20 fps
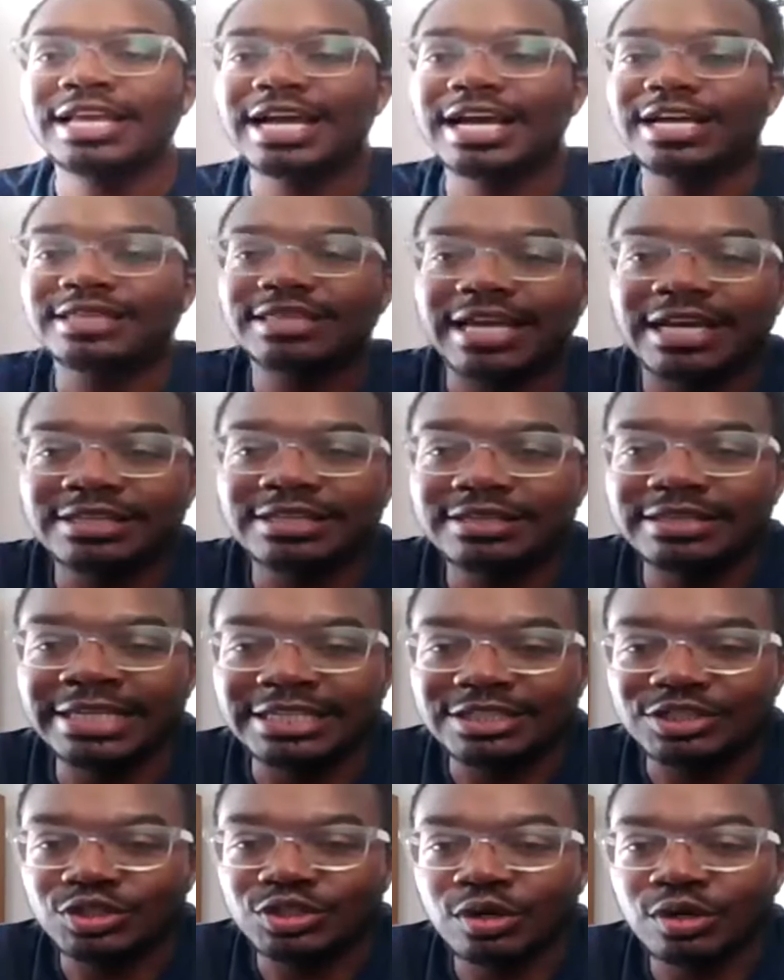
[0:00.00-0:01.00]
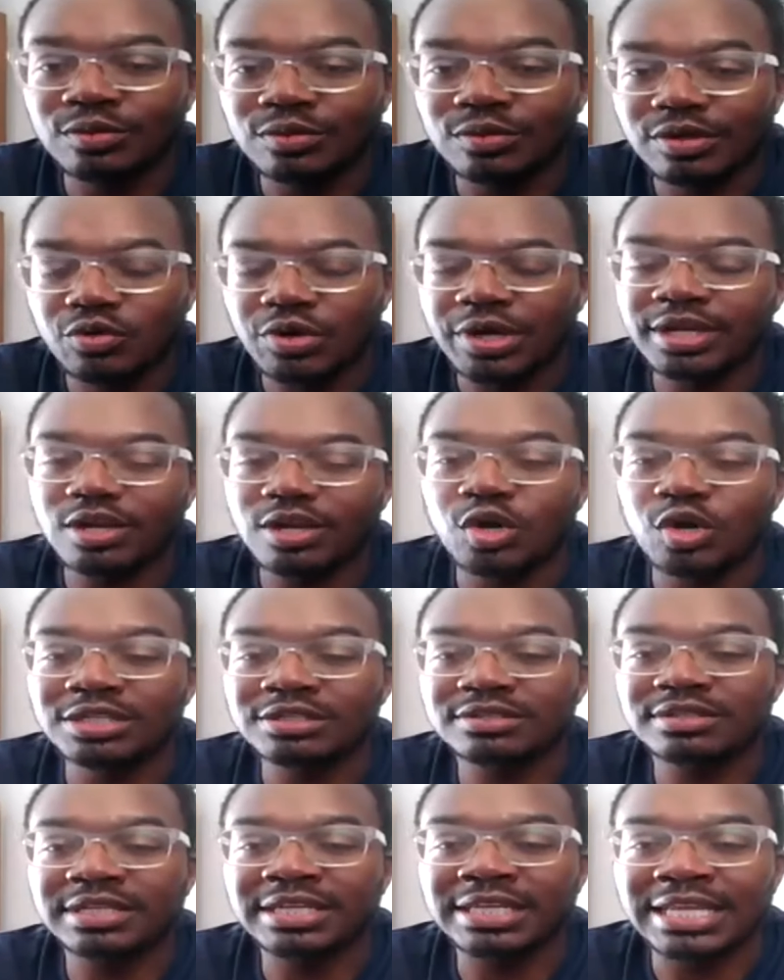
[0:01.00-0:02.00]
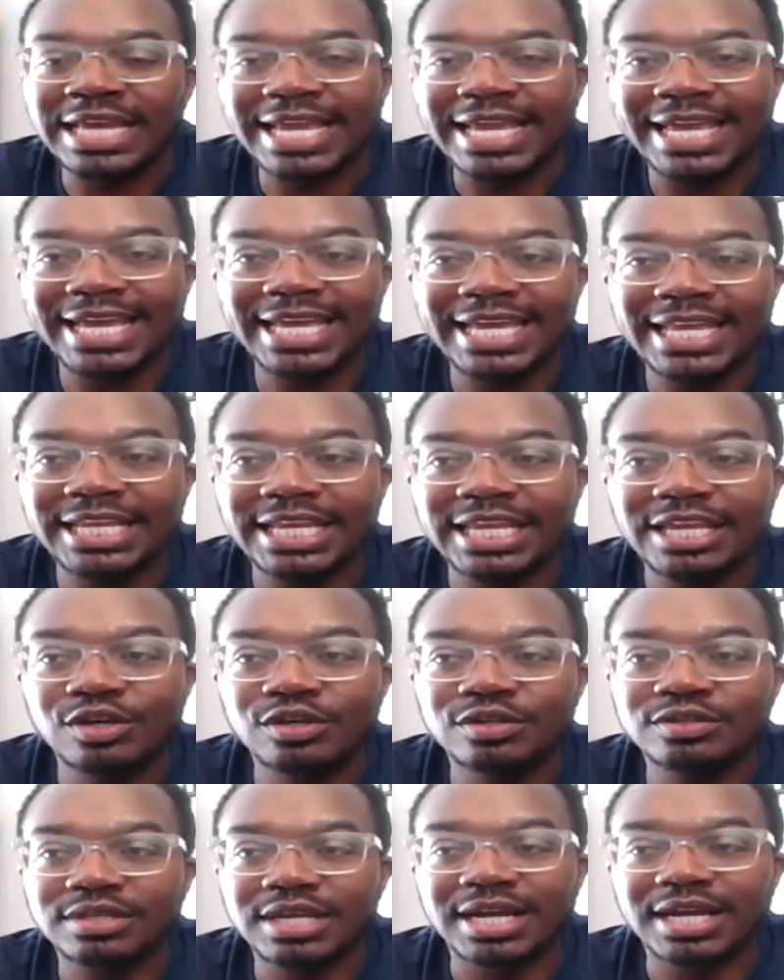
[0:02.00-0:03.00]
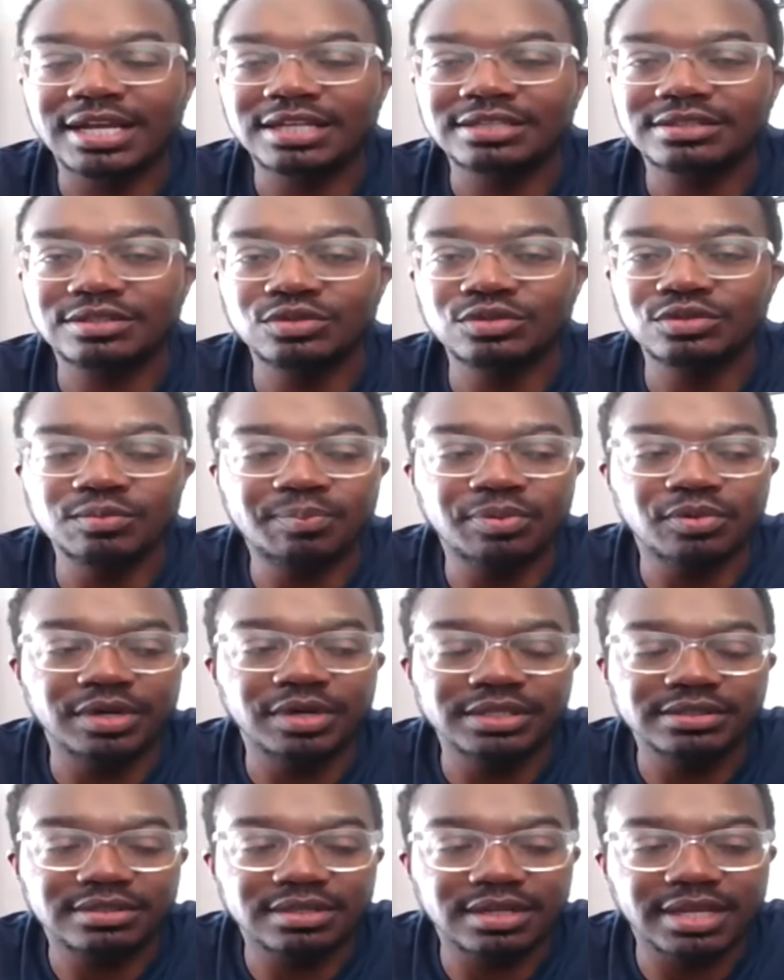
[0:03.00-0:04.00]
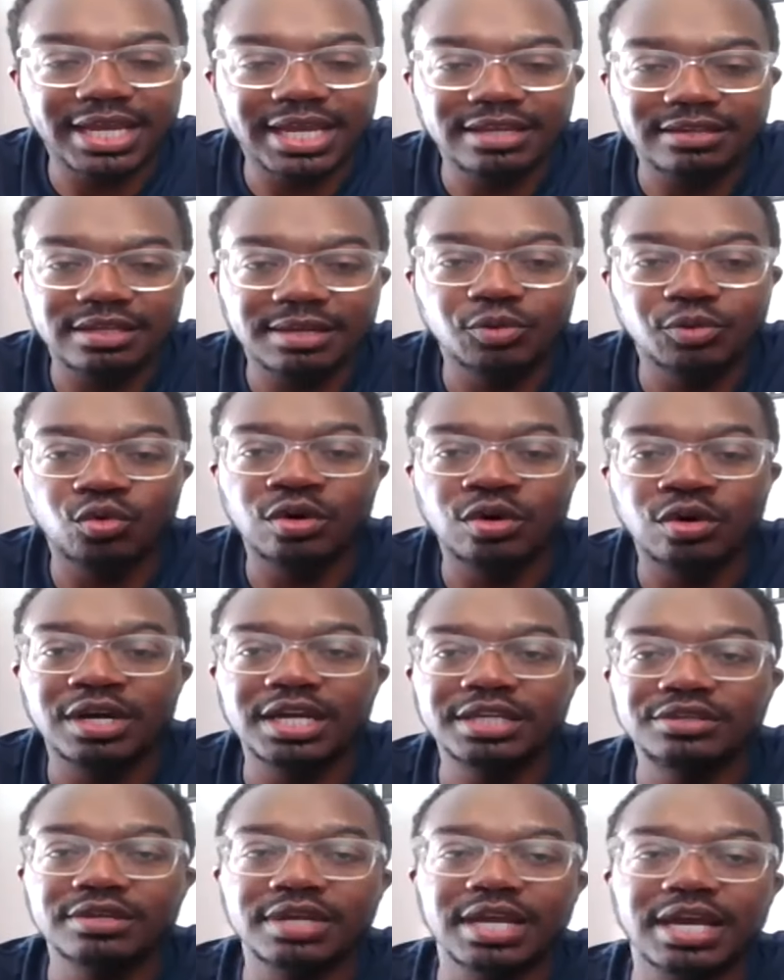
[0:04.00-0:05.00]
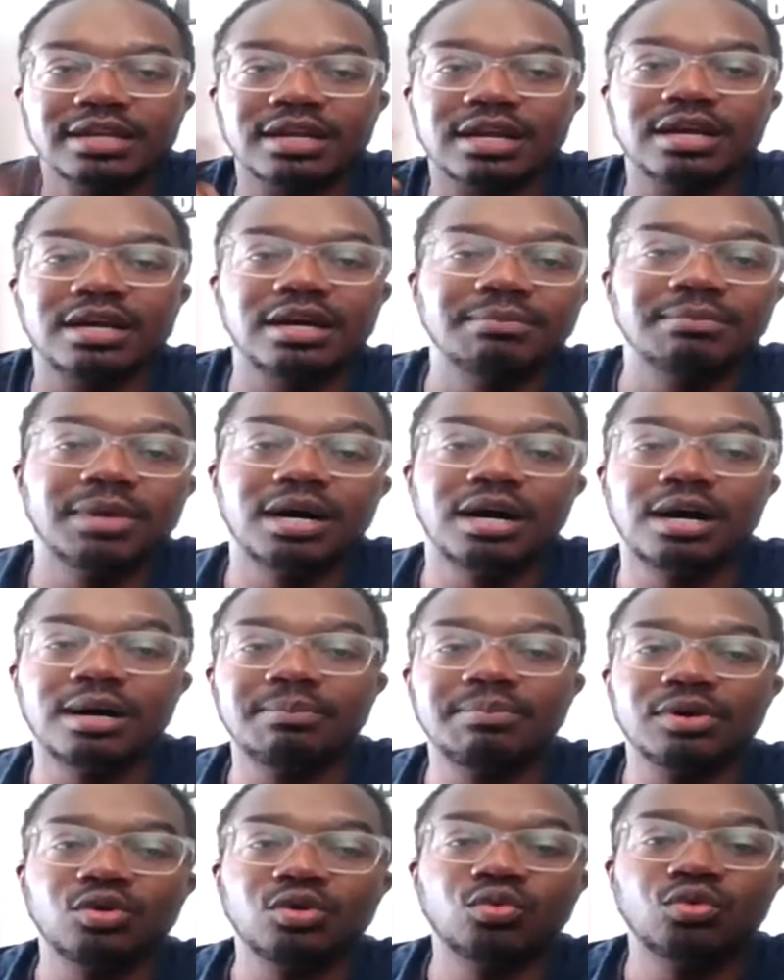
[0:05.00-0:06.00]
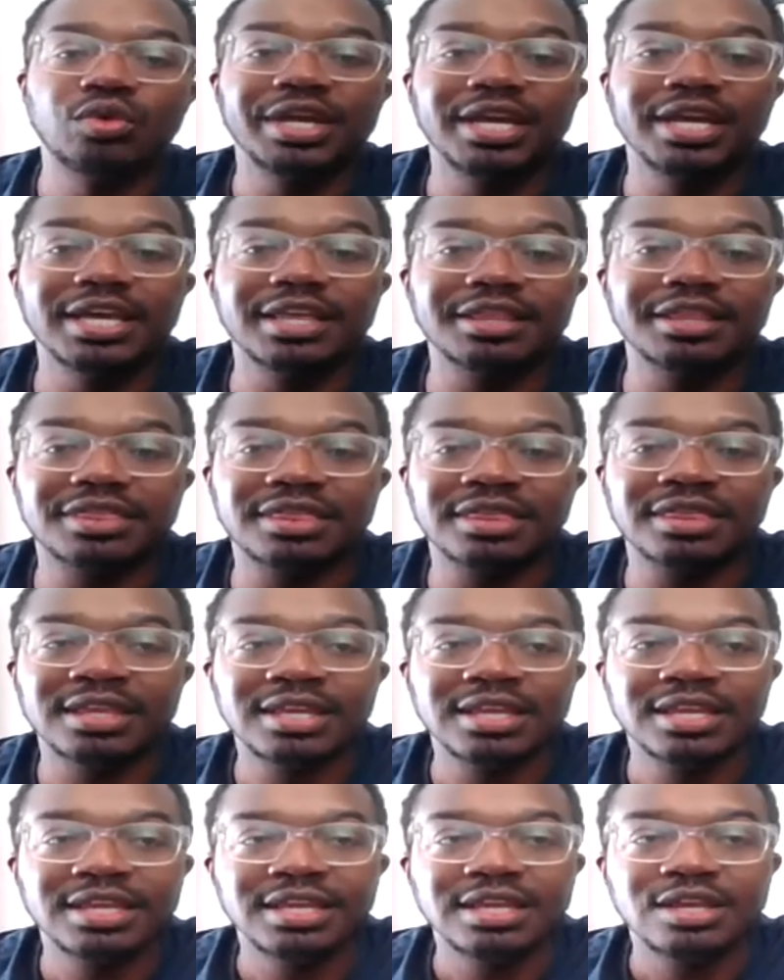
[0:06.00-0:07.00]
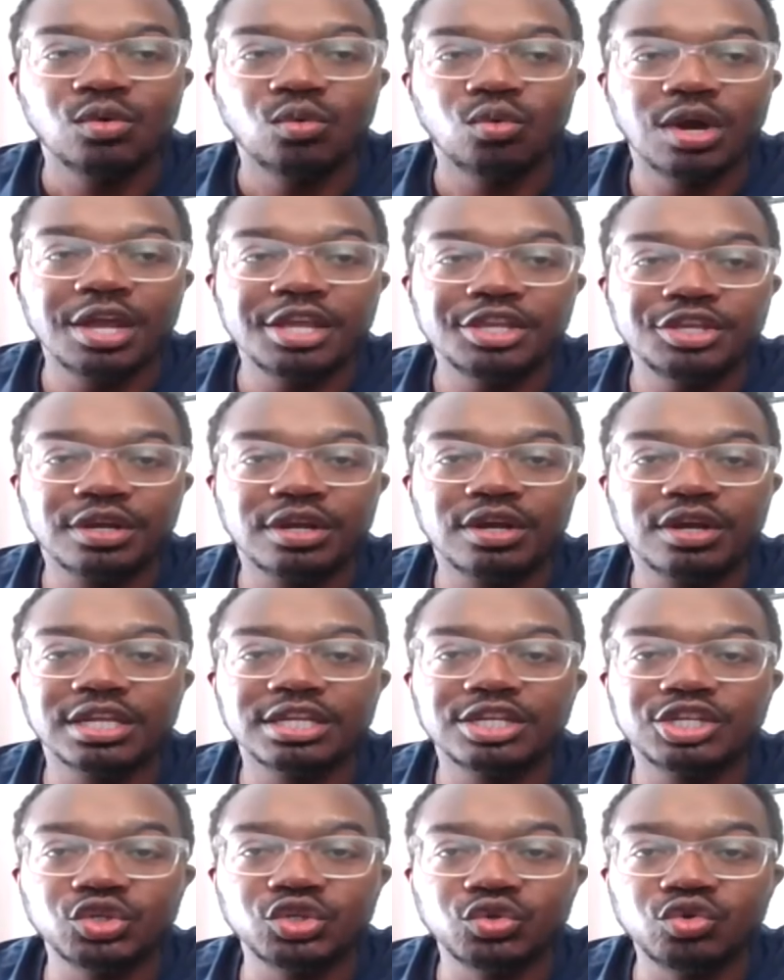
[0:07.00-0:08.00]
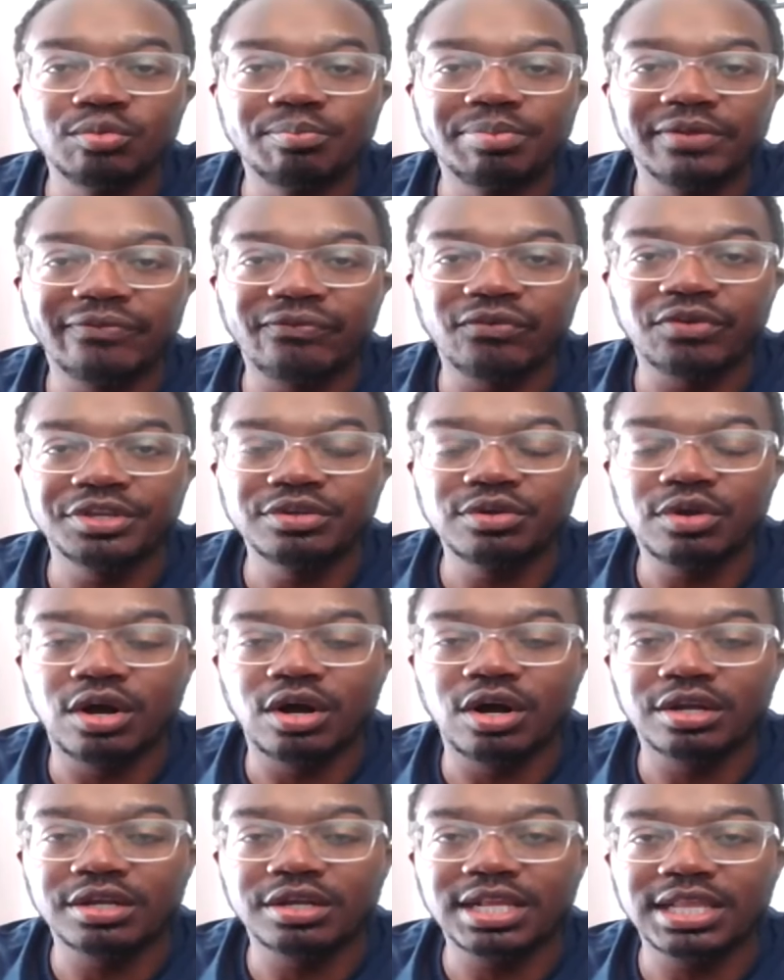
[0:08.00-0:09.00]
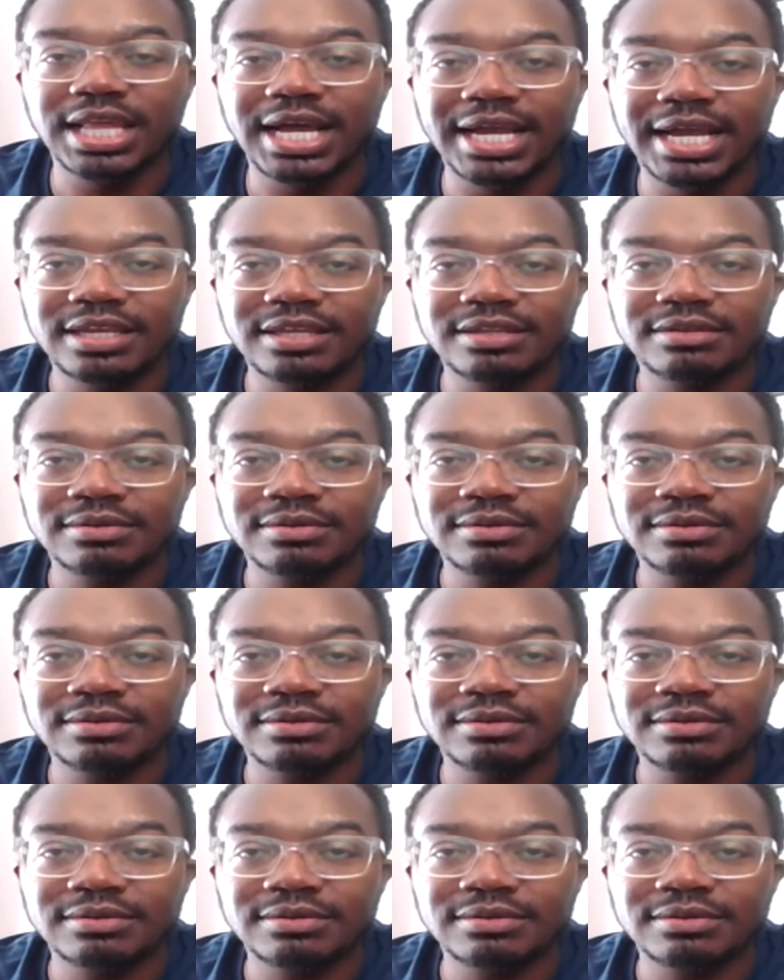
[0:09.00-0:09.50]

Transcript: I, I think so. Great question. And here's, I got two points to that. Number one, you got to come up with what you're going to do before you call the client.